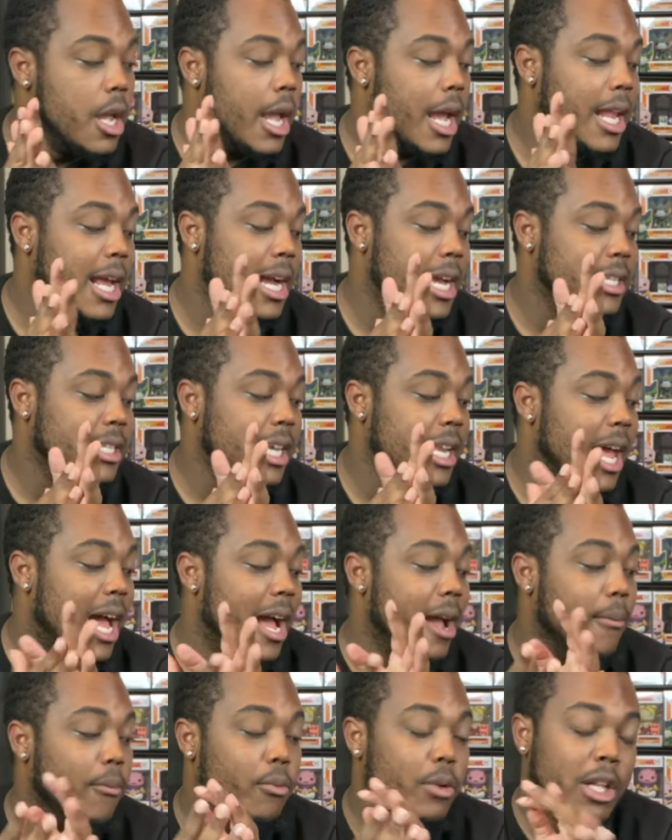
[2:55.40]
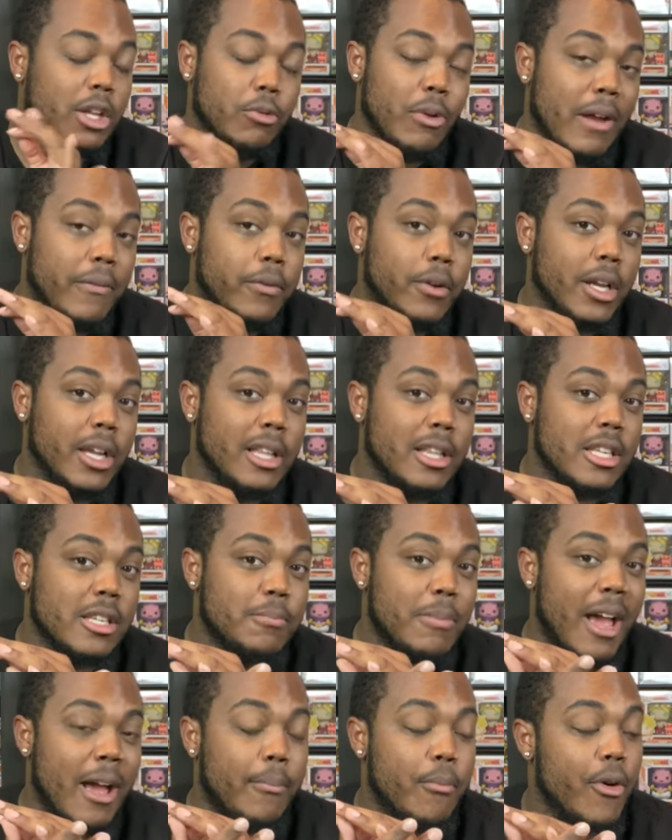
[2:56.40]
And I gotta say that I am really grateful to get this
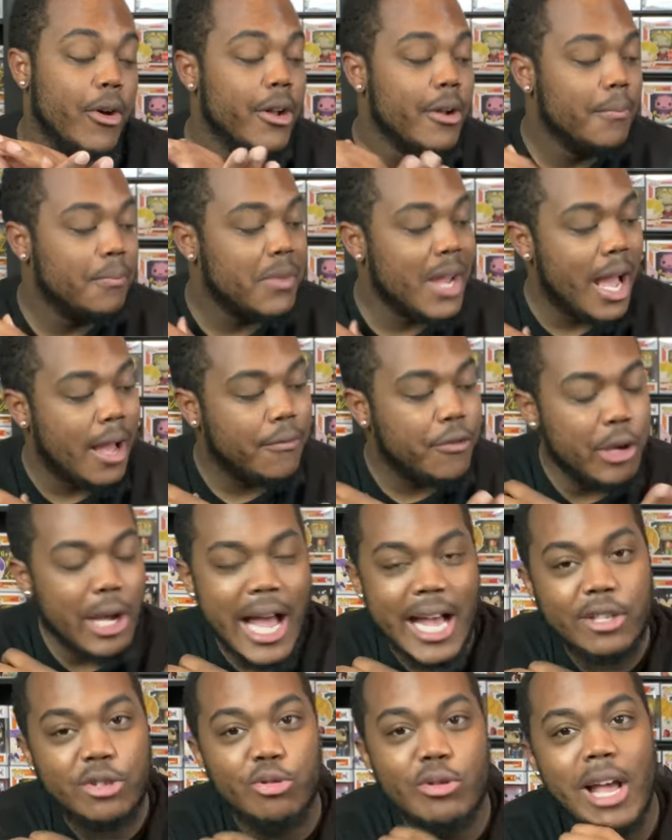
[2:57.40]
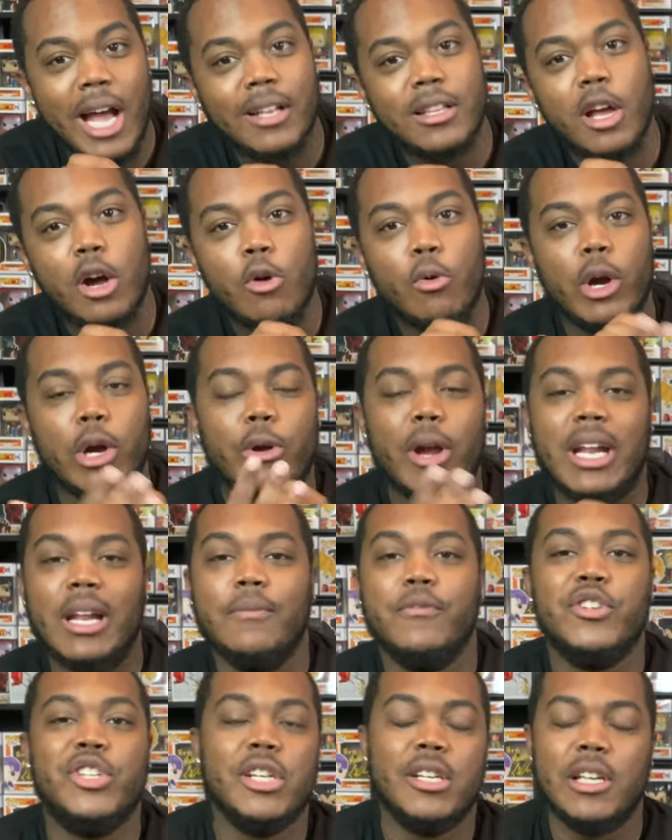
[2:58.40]
bad boy. Now, if you guys do not know where Great
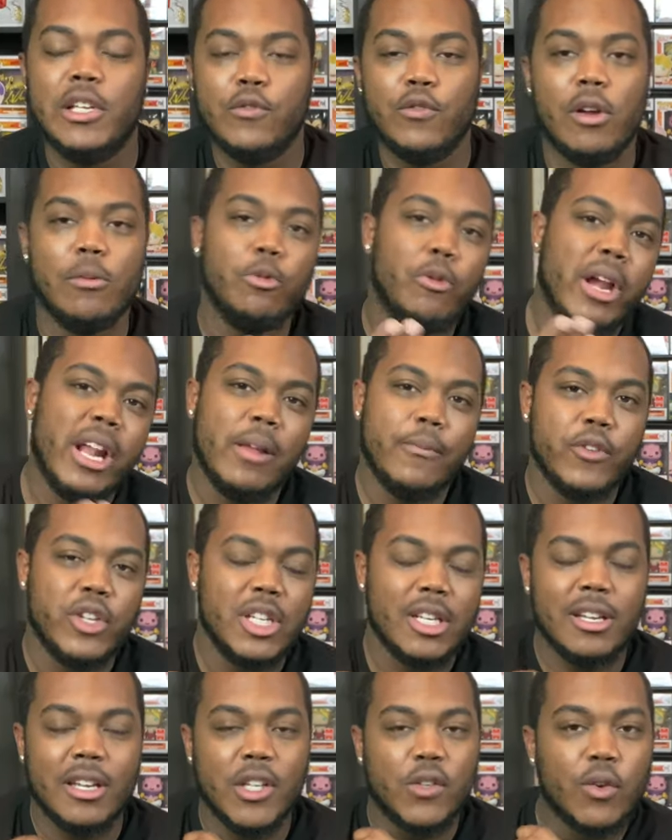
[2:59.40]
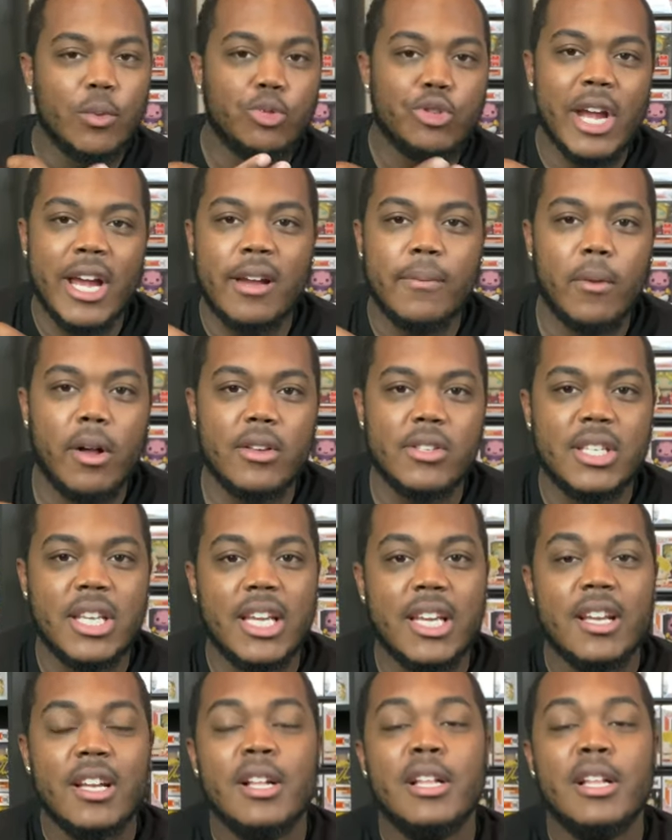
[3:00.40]
Vegeta is from, Great Vegeta is from Dragon Ball Z.